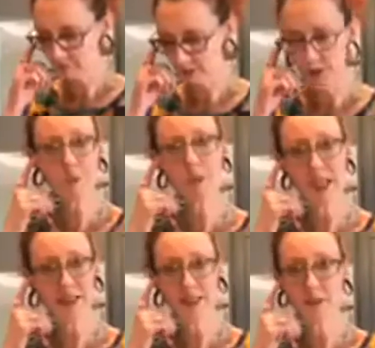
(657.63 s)
Your
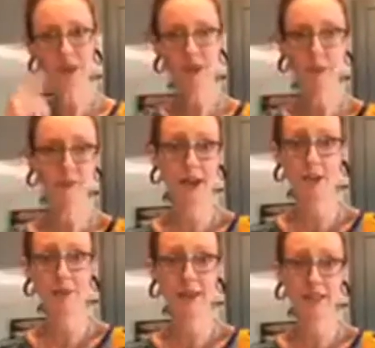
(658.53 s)
potassium's going to be fine.
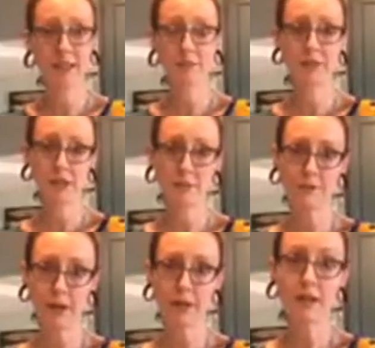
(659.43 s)
Your magnesium's going to be
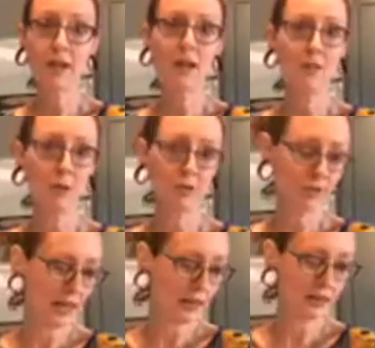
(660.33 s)
fine. Those
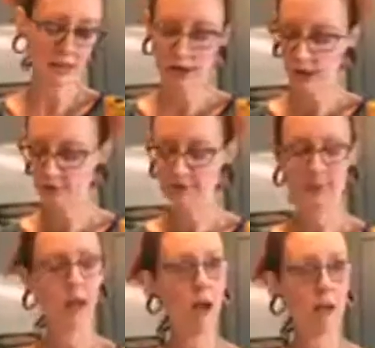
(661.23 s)
things are
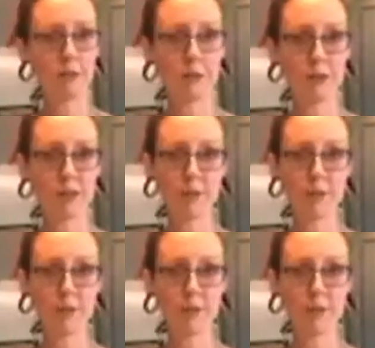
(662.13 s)
all in fruits and